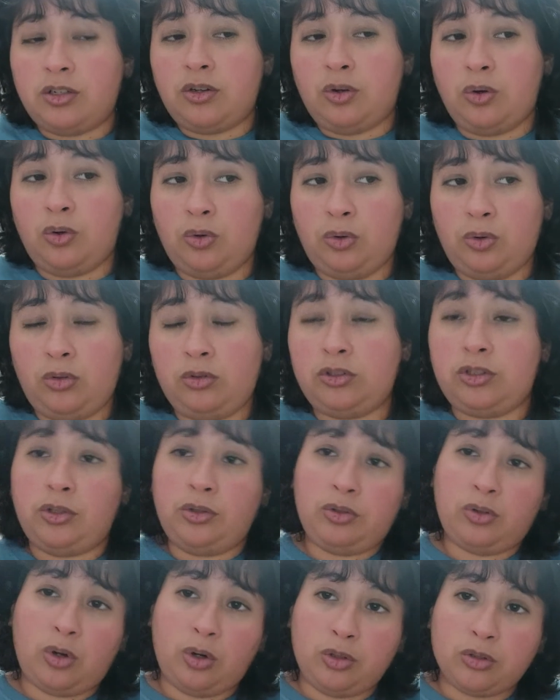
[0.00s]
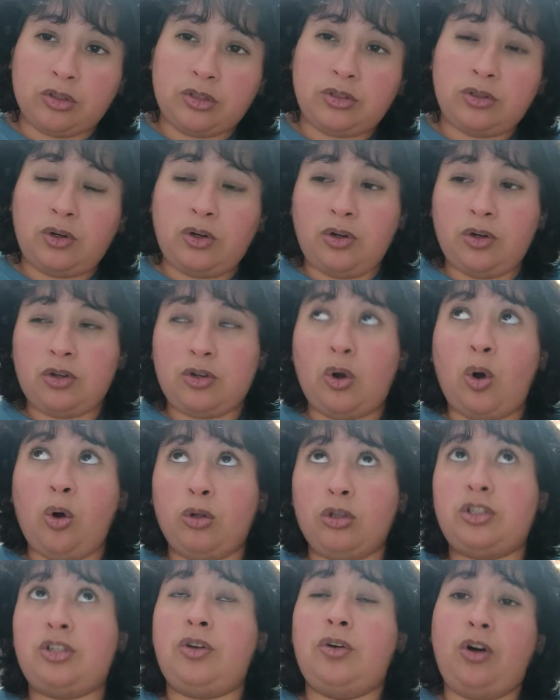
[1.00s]
cold,
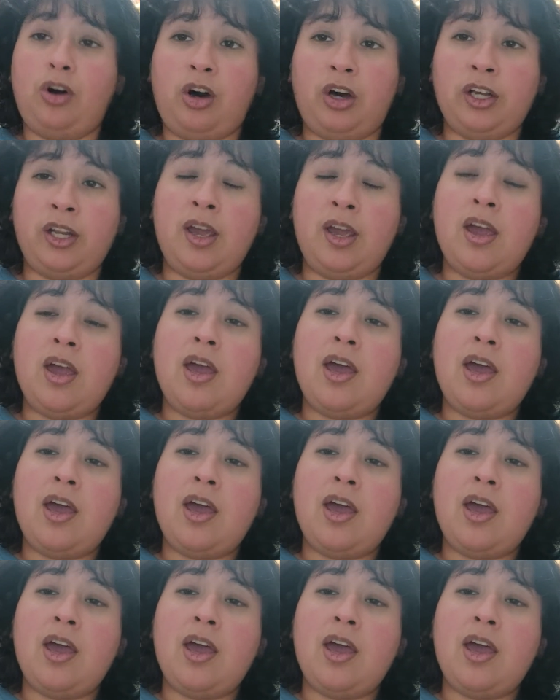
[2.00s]
cold to hot,